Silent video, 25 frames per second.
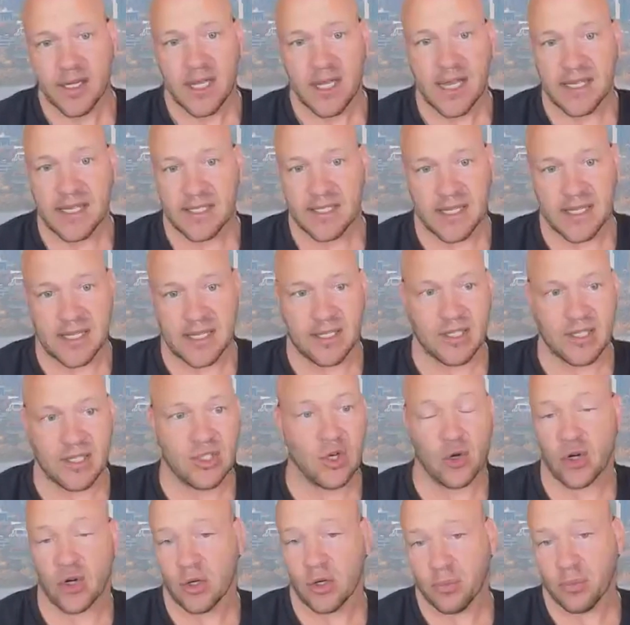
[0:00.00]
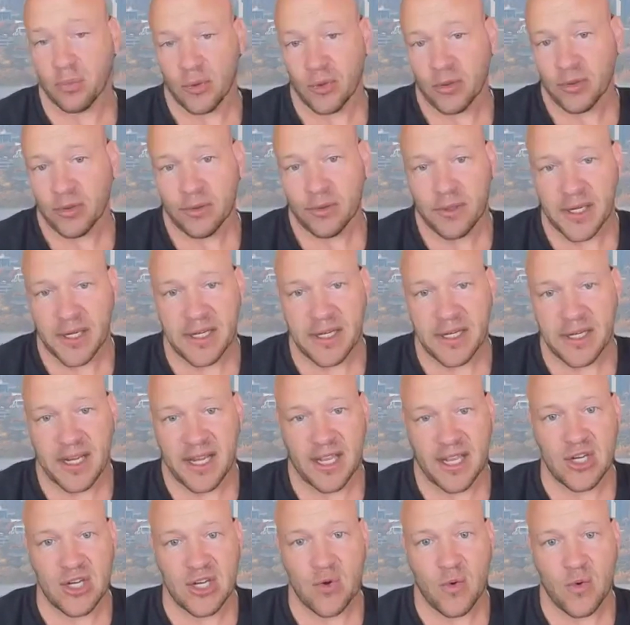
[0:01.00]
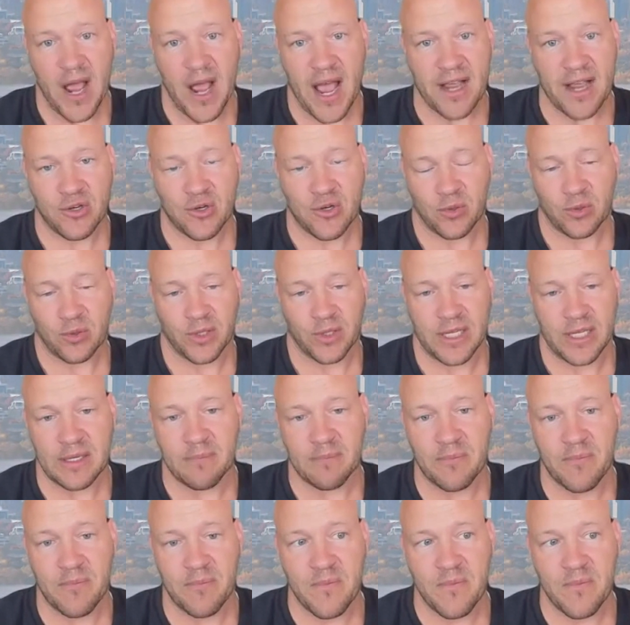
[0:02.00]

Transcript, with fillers: Is it durable? Like, can you actually